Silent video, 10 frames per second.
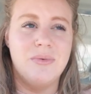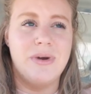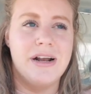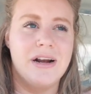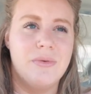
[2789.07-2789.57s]

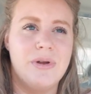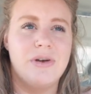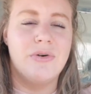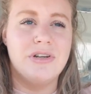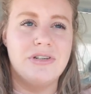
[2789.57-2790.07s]
where we
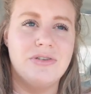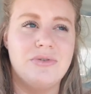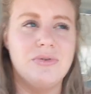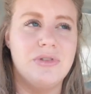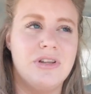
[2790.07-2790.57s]
are going
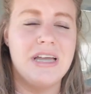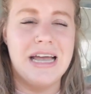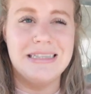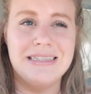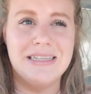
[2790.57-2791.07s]
to look
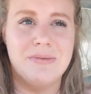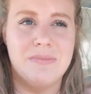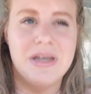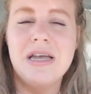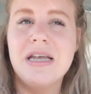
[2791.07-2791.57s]
at
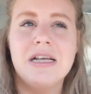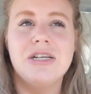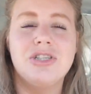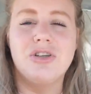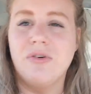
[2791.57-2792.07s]
some
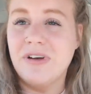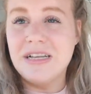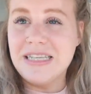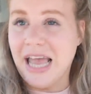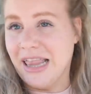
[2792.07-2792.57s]

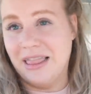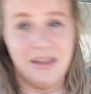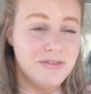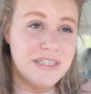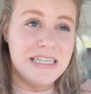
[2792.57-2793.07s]
sofas and
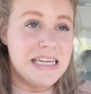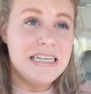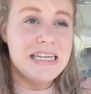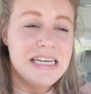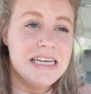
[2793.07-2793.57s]
love seat